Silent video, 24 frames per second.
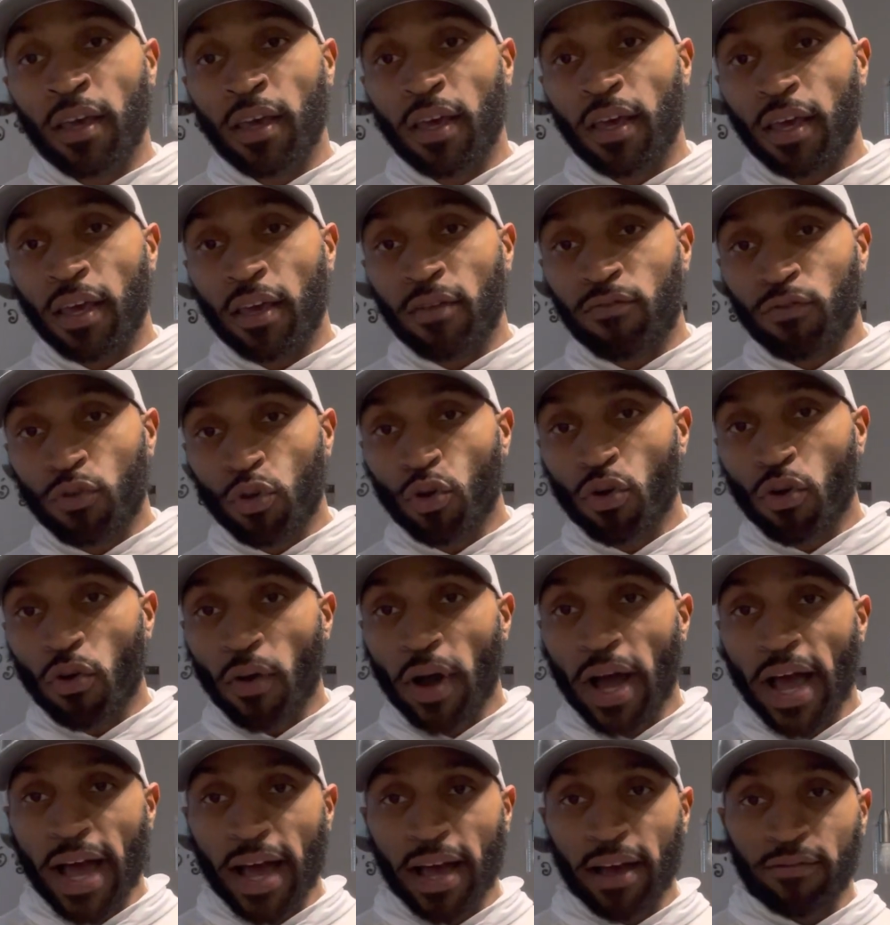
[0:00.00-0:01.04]
If you don't
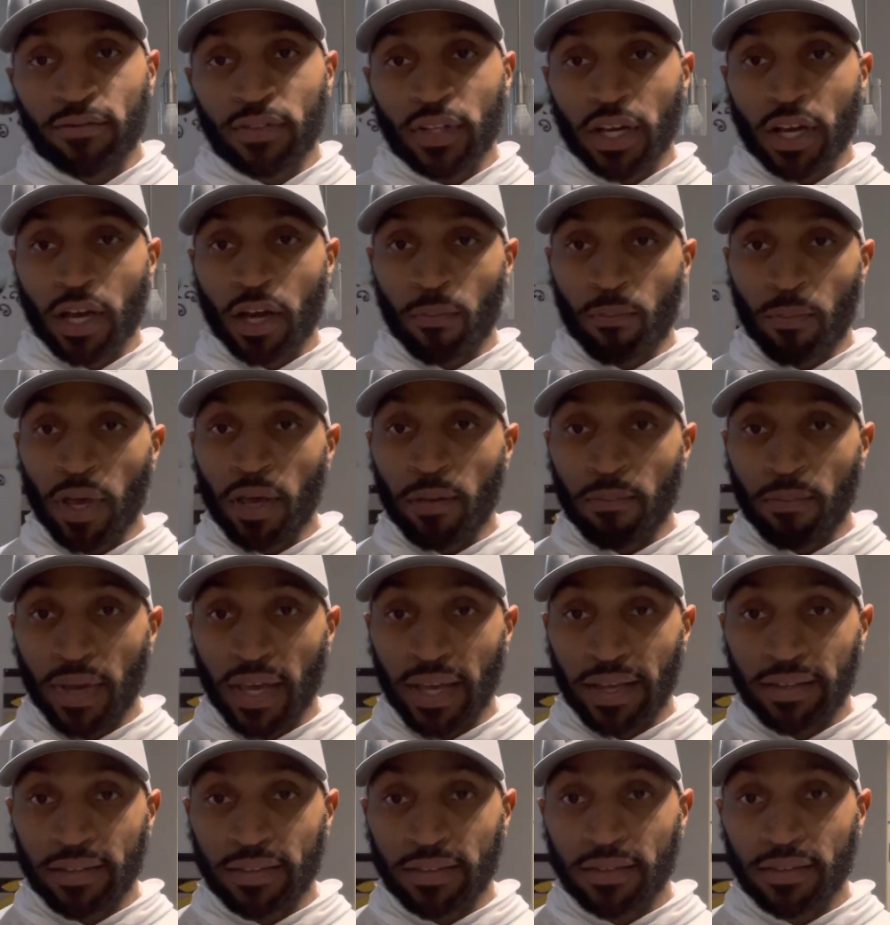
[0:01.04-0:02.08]
have the
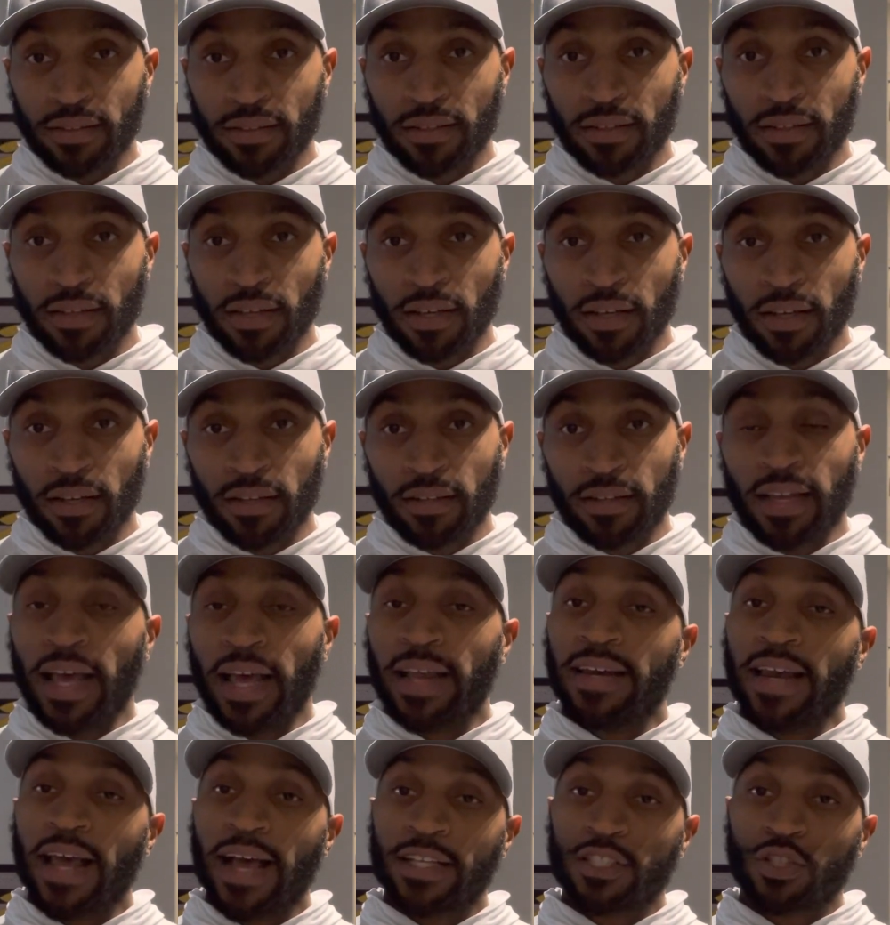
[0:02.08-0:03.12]
commitment, then
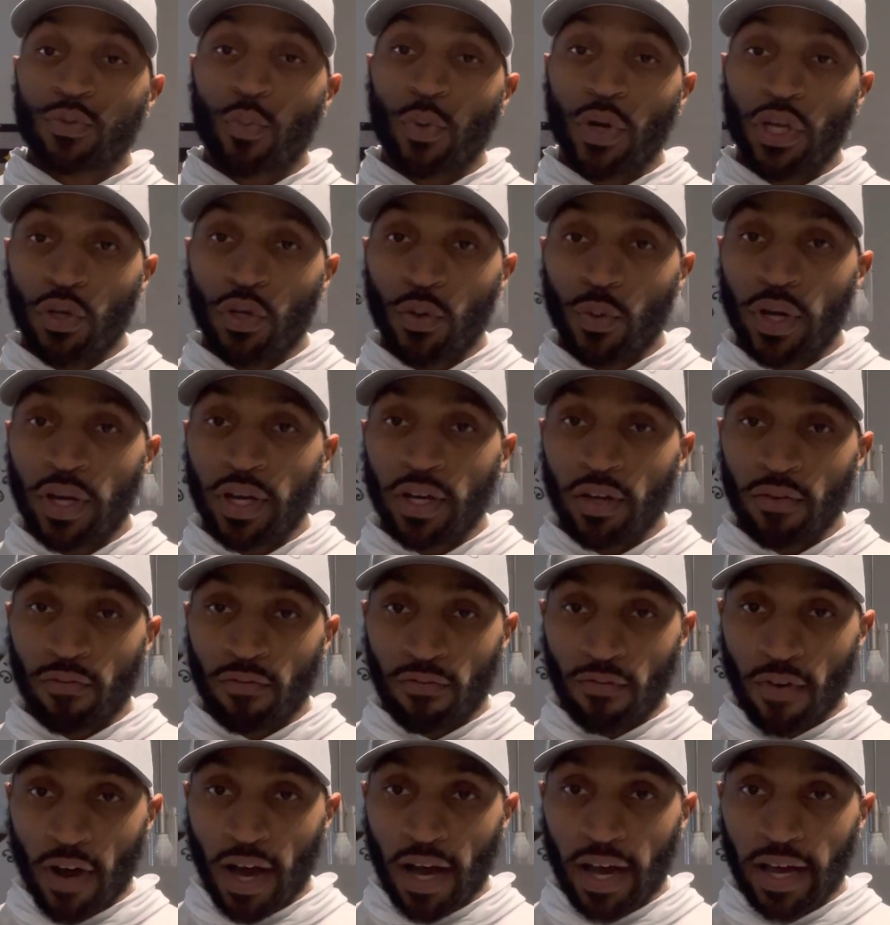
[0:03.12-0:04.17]
that's where you're going to
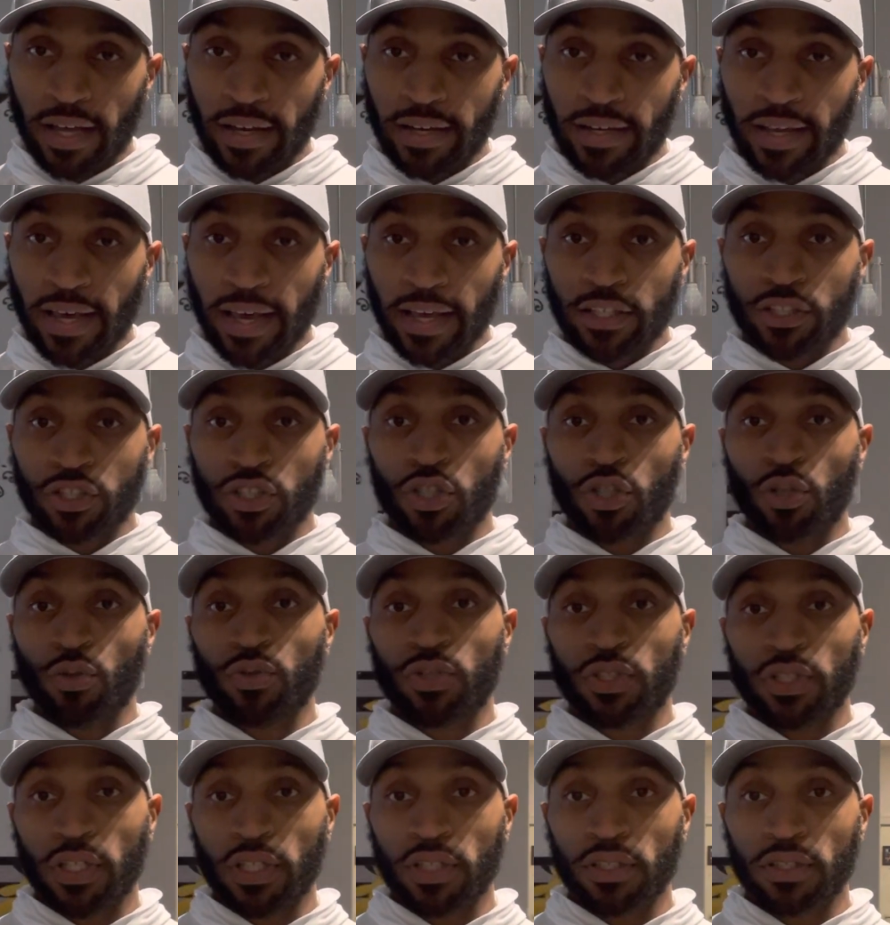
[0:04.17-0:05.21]
find
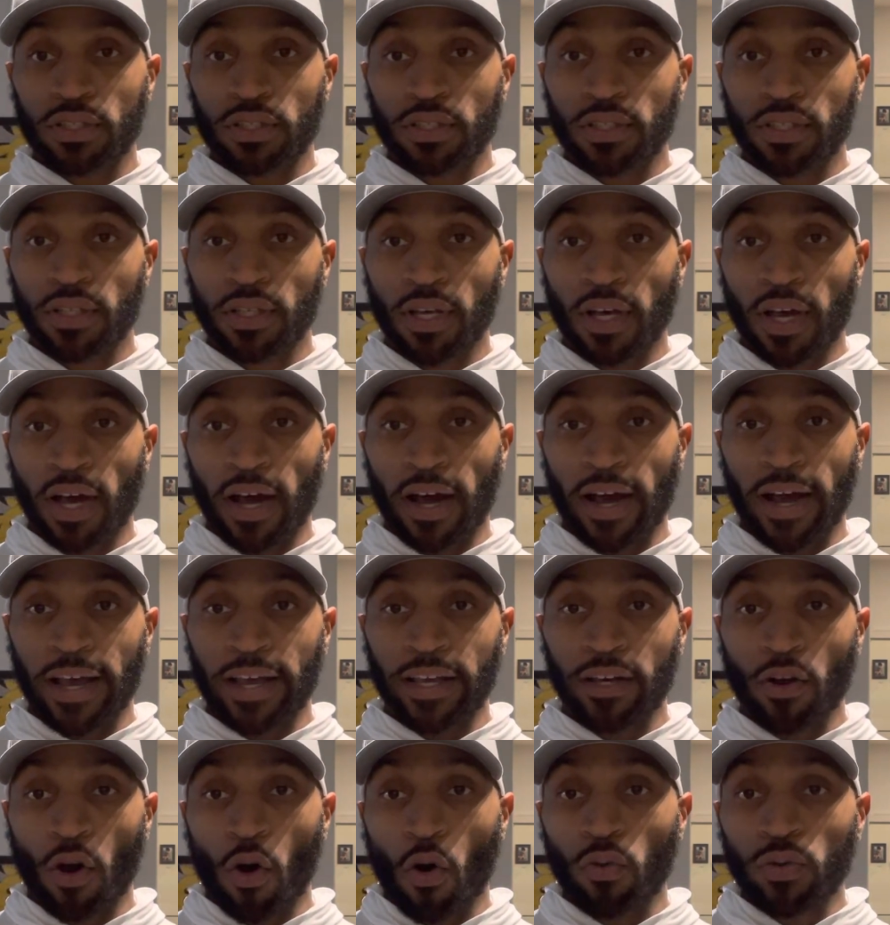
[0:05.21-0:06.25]
excuses. All right.
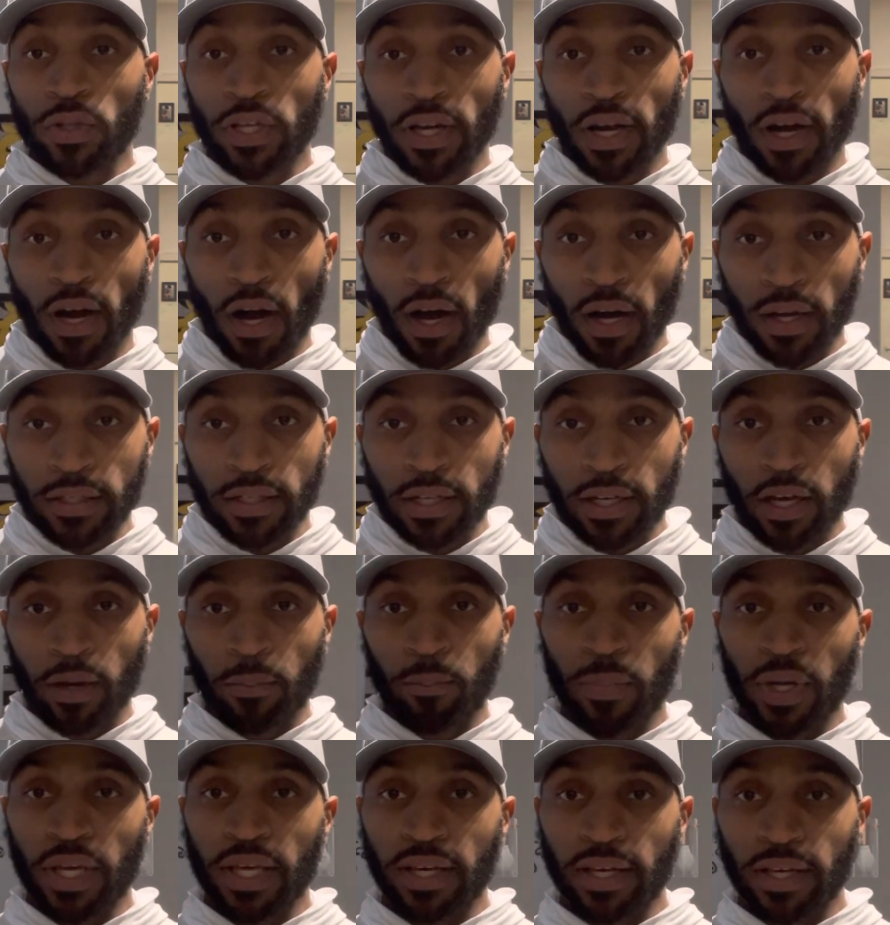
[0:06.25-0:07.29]
Only the
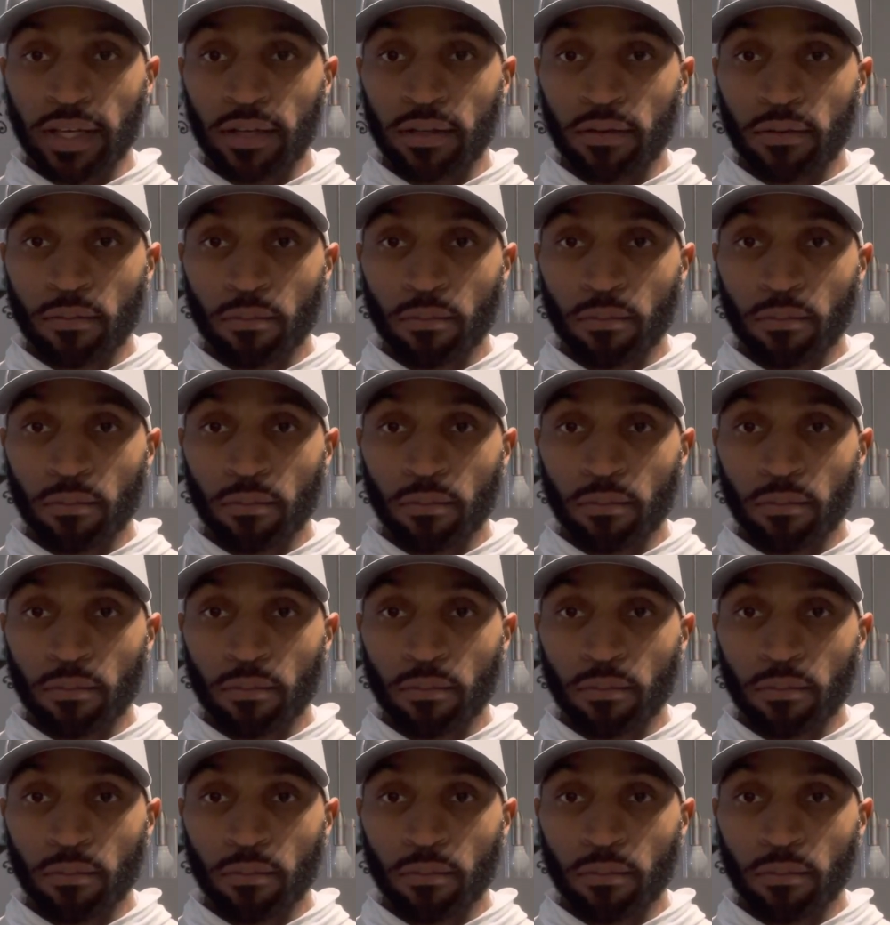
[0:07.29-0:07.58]
uncommitted